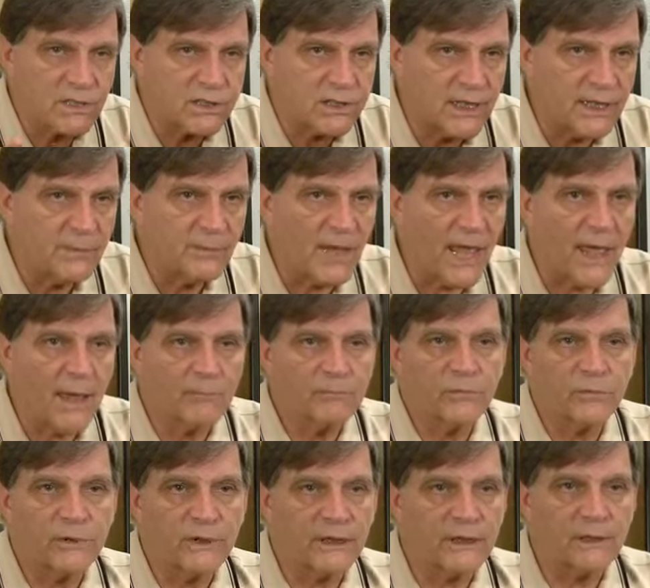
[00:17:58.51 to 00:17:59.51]
sleep
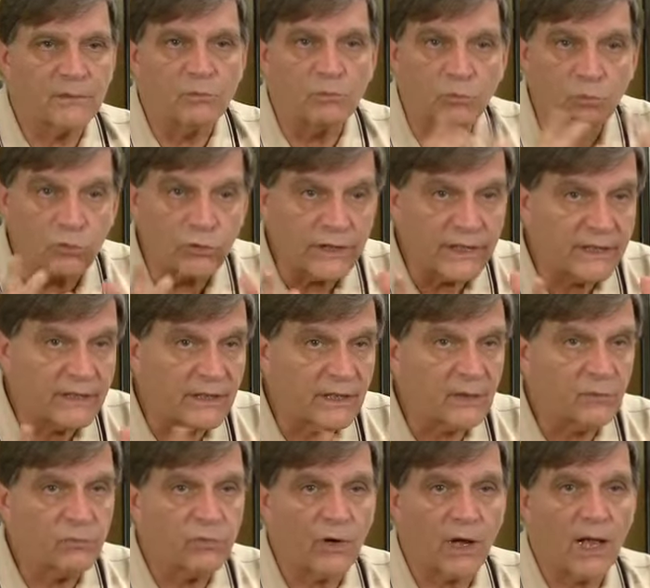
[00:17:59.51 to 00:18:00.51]
apnea,
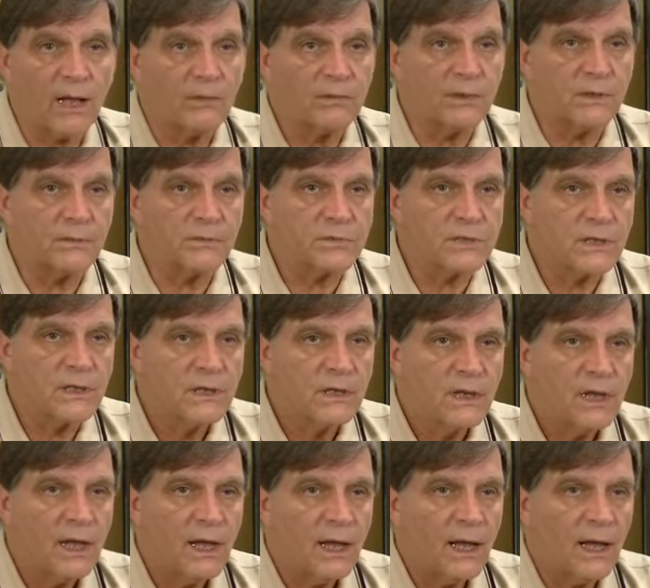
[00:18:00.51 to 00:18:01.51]
breathing problems,
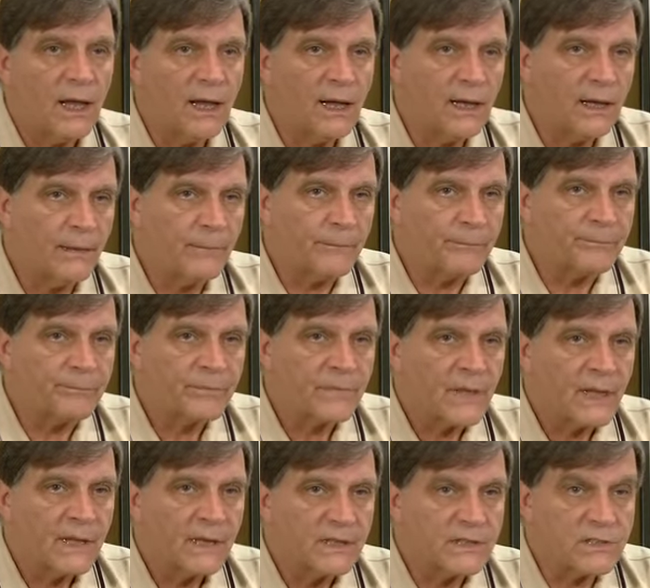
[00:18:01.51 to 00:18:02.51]

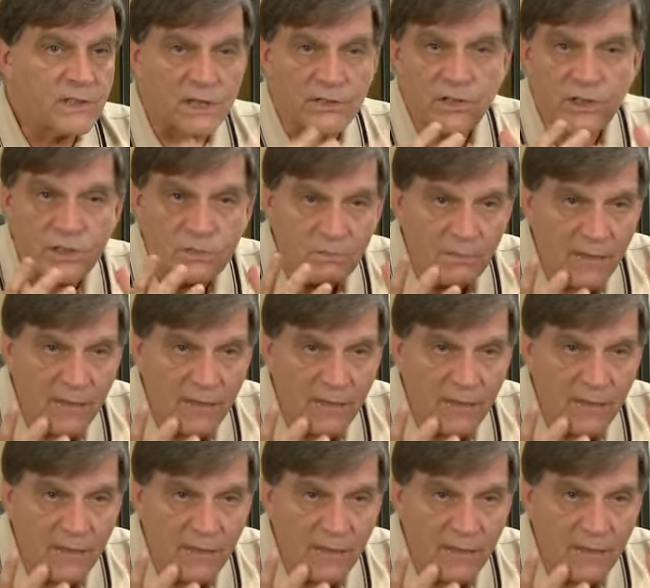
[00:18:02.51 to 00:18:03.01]
such as